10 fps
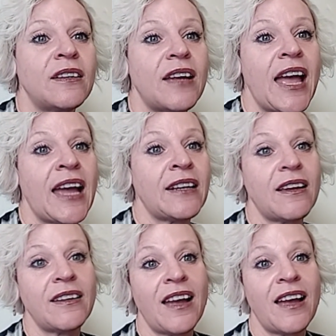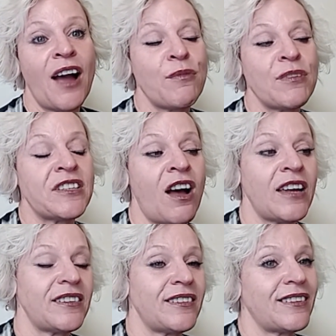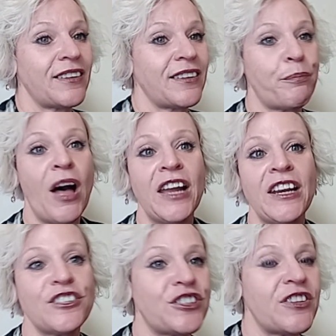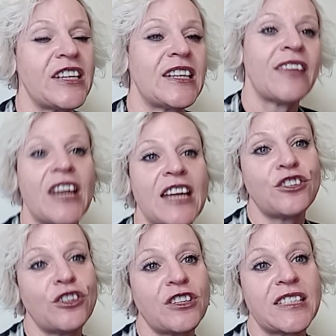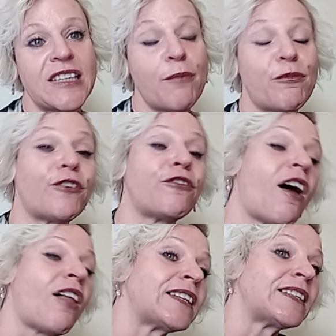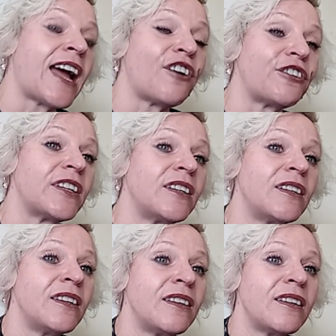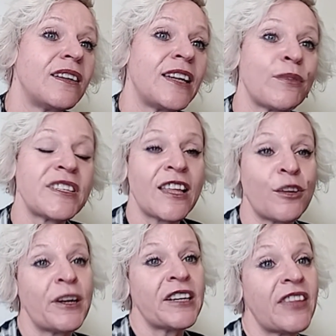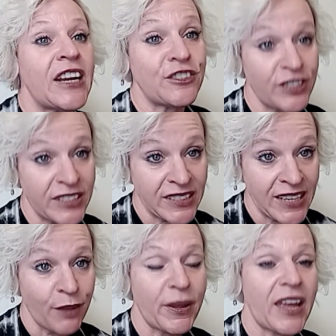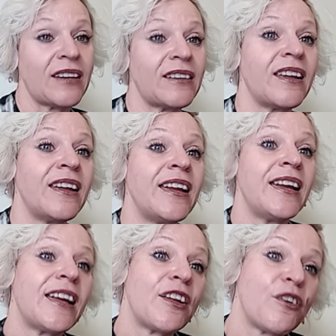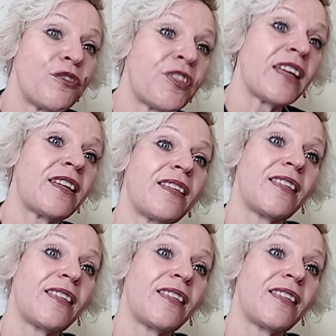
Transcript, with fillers: And I was not punished the day that I took a step for falling down. It was celebrated that I took a step. And they,